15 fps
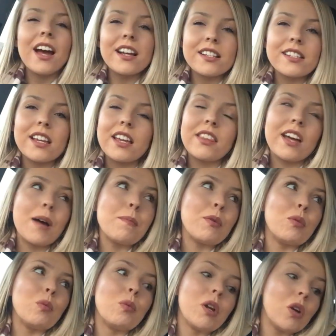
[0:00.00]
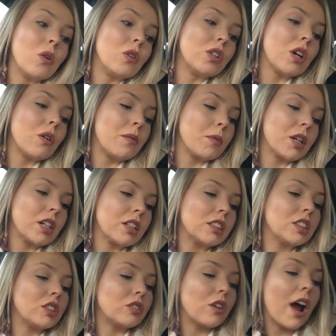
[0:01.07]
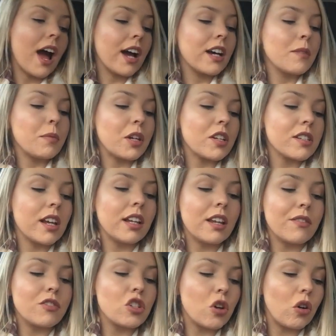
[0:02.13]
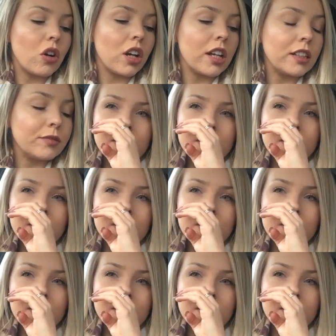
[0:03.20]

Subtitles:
I say that, but we all know I'm gonna crack because I love chocolate.